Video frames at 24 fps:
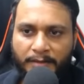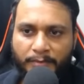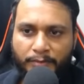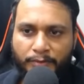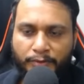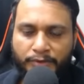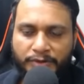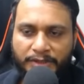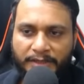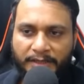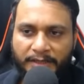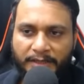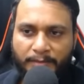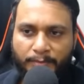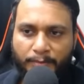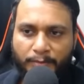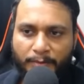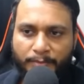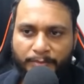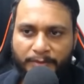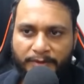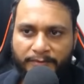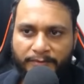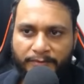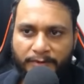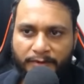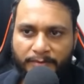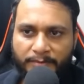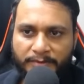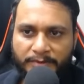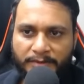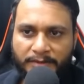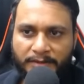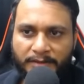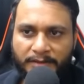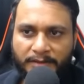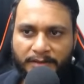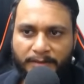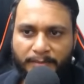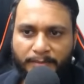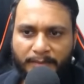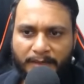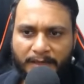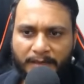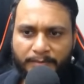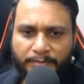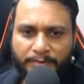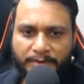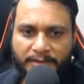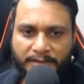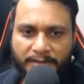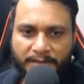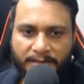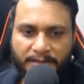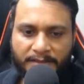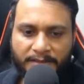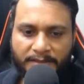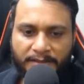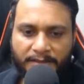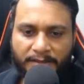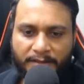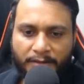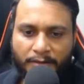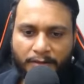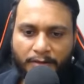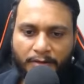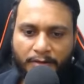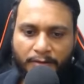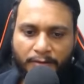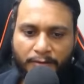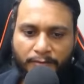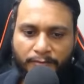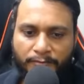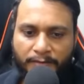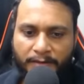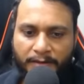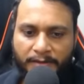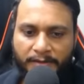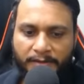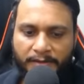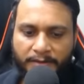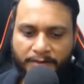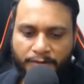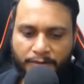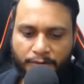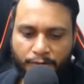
Pushing and popping from the map is considered order of 1.